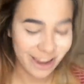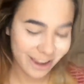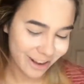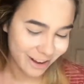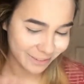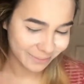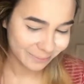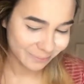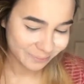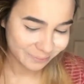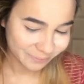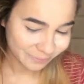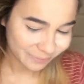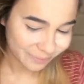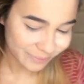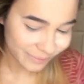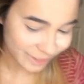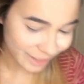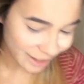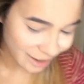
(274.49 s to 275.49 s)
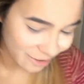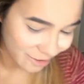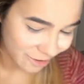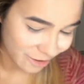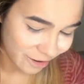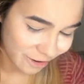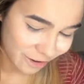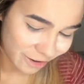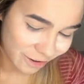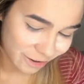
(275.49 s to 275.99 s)
you know,
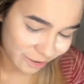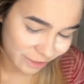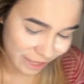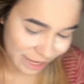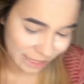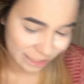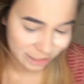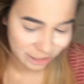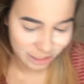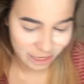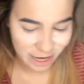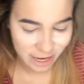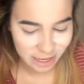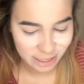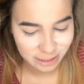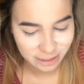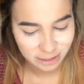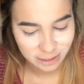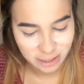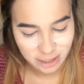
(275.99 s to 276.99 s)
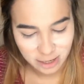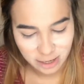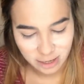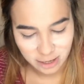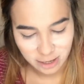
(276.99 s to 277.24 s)
all that jazz.